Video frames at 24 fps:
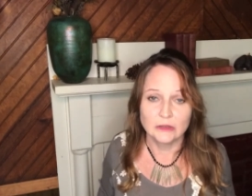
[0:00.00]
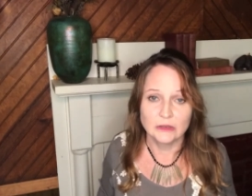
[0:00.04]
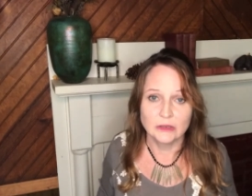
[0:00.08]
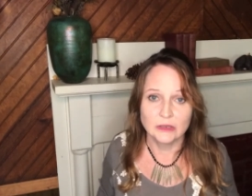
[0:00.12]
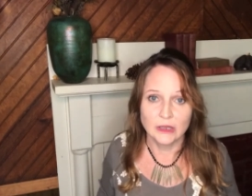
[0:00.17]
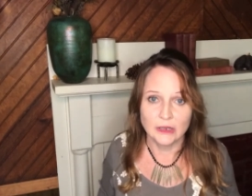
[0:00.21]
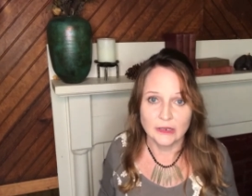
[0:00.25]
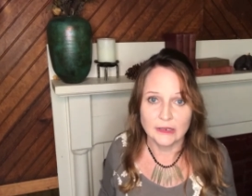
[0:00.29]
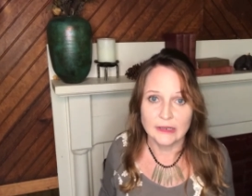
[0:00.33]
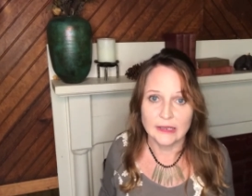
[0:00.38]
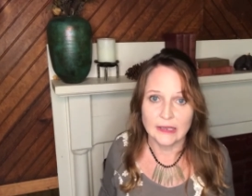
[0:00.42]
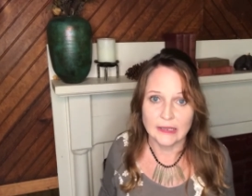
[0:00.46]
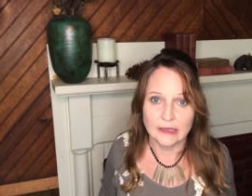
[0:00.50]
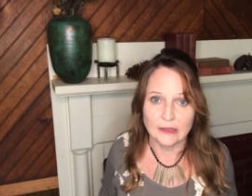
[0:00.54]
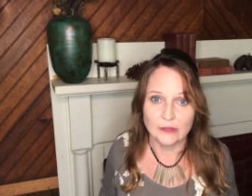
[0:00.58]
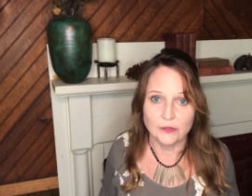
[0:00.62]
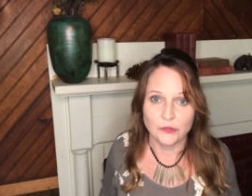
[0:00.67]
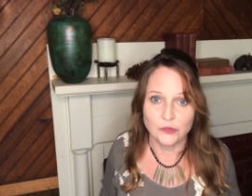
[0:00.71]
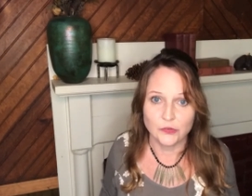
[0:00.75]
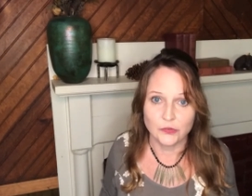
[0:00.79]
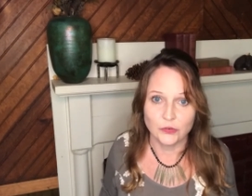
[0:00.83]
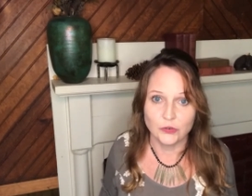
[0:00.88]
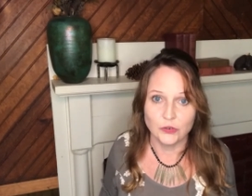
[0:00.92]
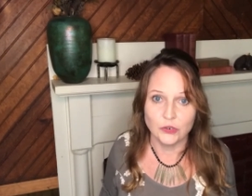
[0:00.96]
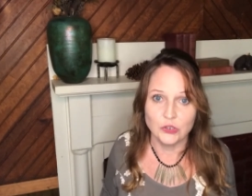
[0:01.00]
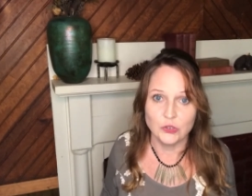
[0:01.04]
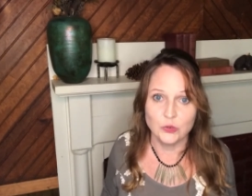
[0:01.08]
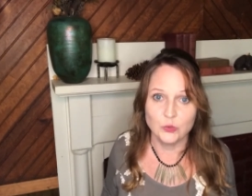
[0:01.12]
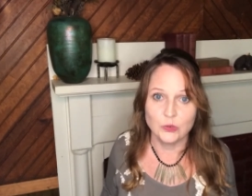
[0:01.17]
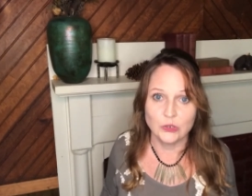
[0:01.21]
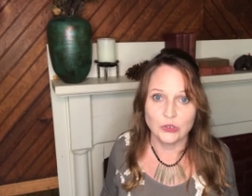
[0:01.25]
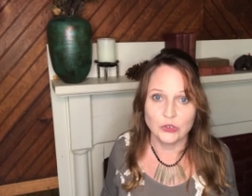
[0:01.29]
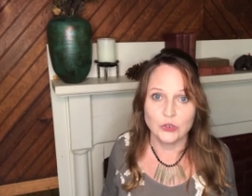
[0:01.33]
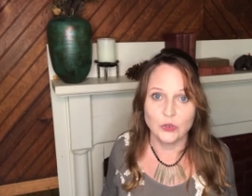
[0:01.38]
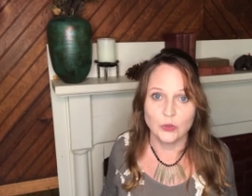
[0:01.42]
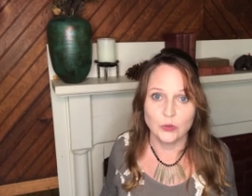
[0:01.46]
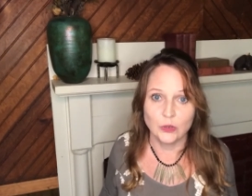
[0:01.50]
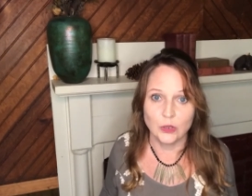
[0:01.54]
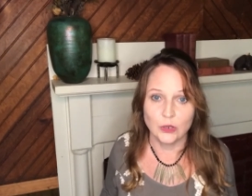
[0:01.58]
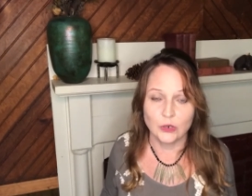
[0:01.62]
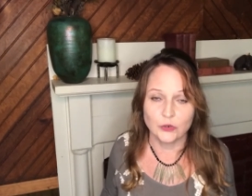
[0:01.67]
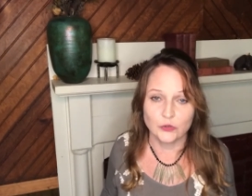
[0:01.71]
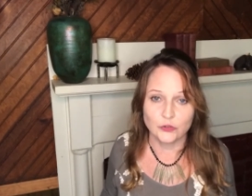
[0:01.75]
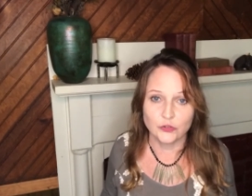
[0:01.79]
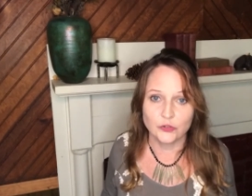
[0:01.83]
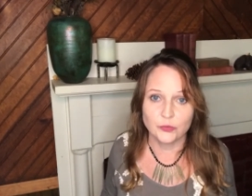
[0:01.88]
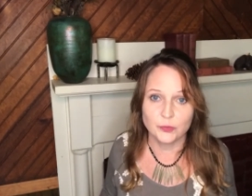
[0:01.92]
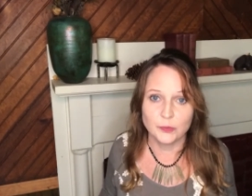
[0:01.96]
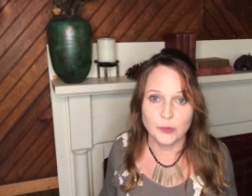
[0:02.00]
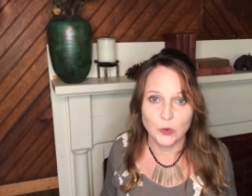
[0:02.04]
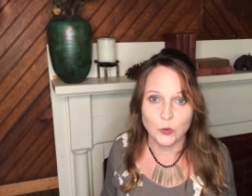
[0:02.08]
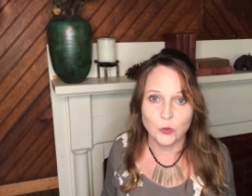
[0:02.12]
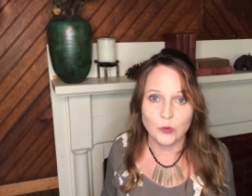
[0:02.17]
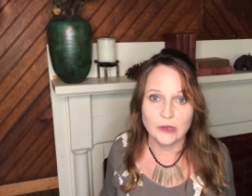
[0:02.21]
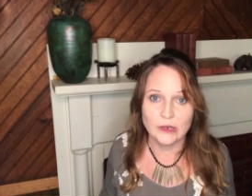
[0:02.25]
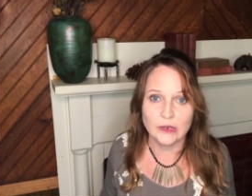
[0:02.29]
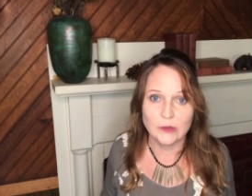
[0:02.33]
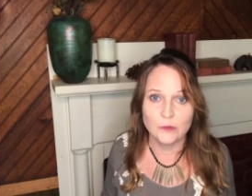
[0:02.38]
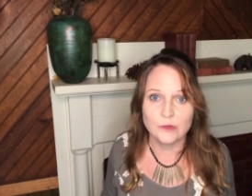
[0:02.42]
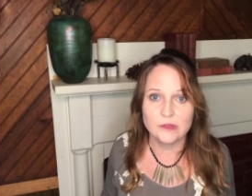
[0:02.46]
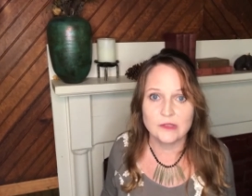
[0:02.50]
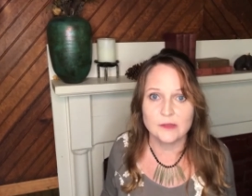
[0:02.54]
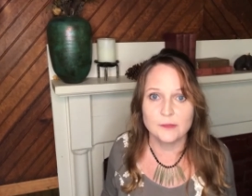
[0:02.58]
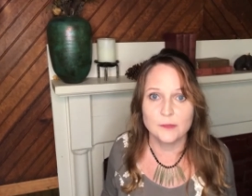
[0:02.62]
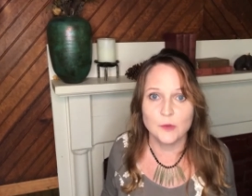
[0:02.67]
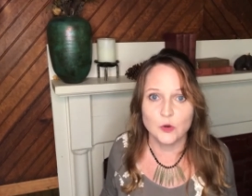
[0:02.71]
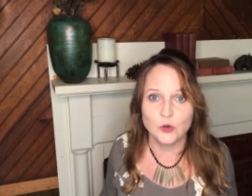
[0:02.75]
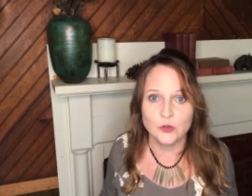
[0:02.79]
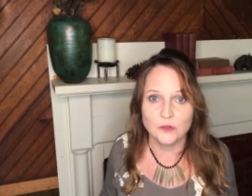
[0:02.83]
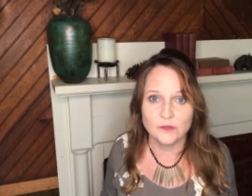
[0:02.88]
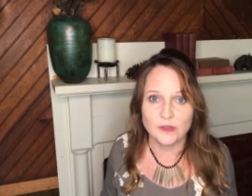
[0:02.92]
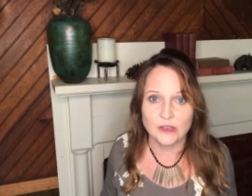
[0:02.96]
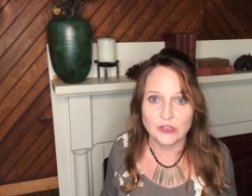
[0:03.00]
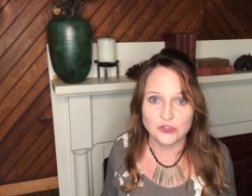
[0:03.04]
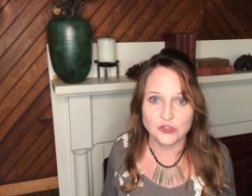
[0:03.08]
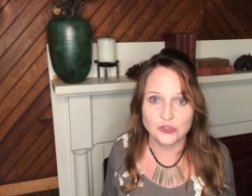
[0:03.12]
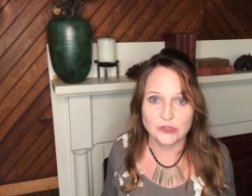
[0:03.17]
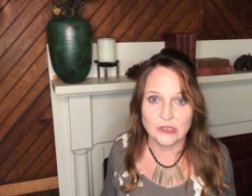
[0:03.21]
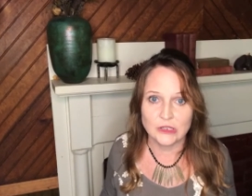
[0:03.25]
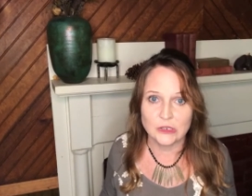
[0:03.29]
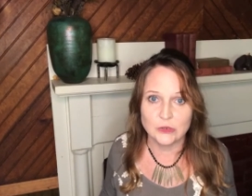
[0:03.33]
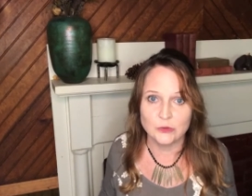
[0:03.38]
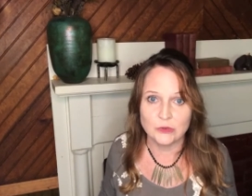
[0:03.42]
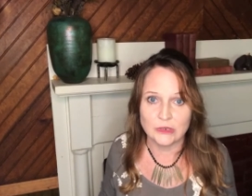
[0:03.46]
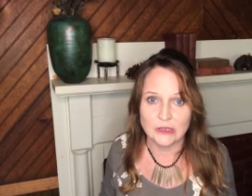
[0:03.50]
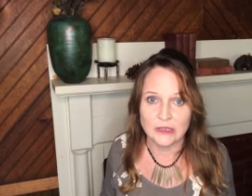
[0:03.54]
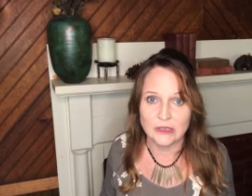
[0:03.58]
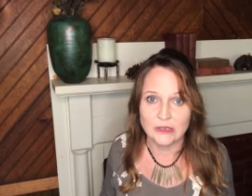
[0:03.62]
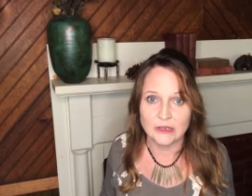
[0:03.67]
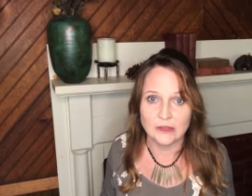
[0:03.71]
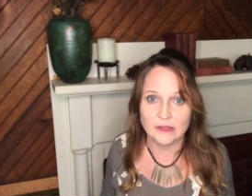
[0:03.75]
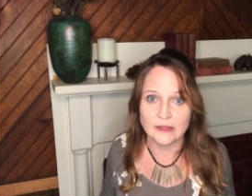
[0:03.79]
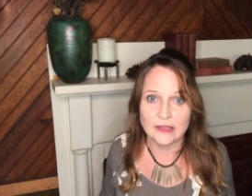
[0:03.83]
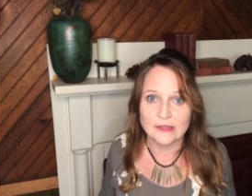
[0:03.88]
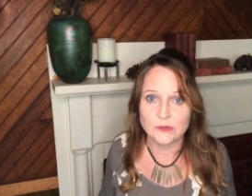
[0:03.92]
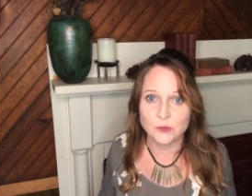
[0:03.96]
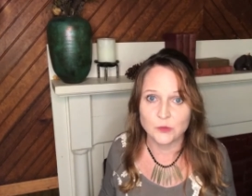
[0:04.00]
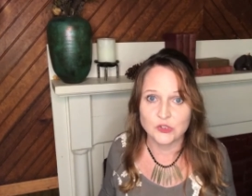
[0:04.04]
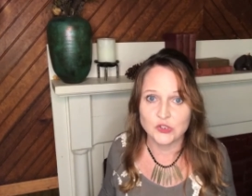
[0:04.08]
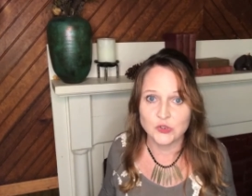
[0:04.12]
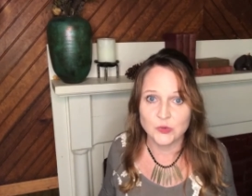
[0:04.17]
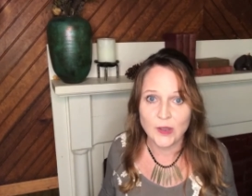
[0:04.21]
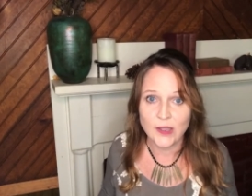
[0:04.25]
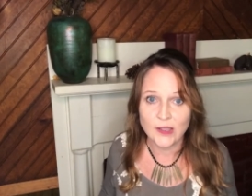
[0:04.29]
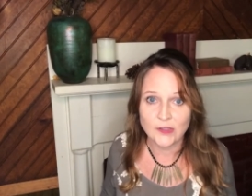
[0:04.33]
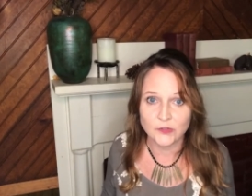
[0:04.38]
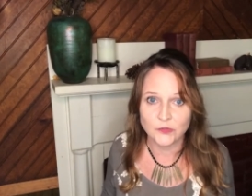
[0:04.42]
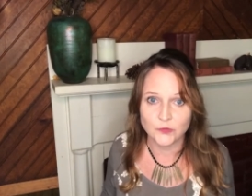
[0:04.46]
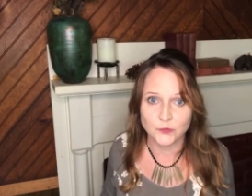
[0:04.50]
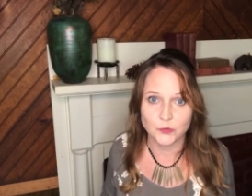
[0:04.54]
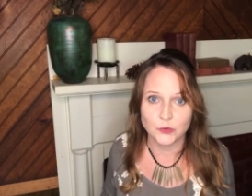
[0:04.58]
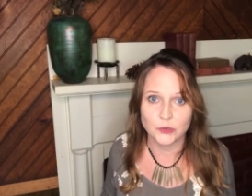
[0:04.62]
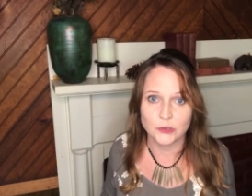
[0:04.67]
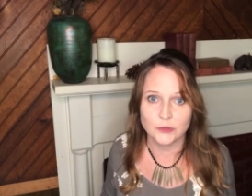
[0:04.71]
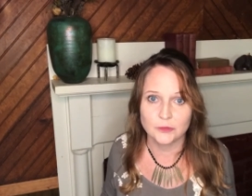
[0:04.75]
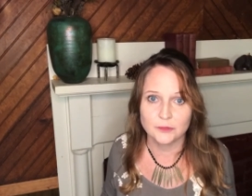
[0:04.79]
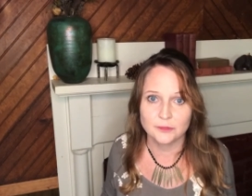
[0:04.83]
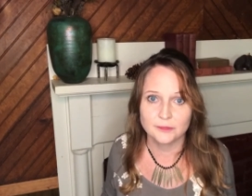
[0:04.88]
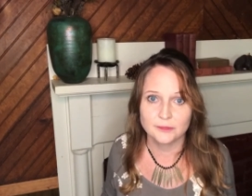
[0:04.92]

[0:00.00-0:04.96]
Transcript: lung cancer and you could no longer smoke, and it was the motivation that you need, and that's what you asked for.